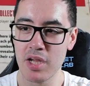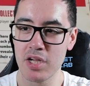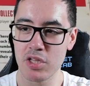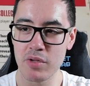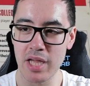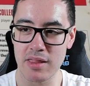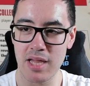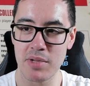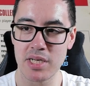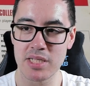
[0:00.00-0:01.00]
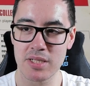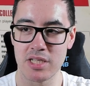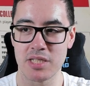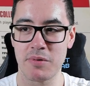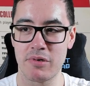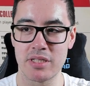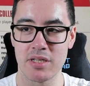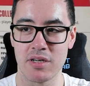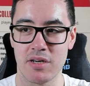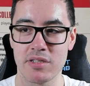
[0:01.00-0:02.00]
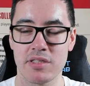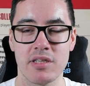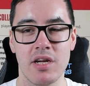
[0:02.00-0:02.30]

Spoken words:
you get that many conspirator cards.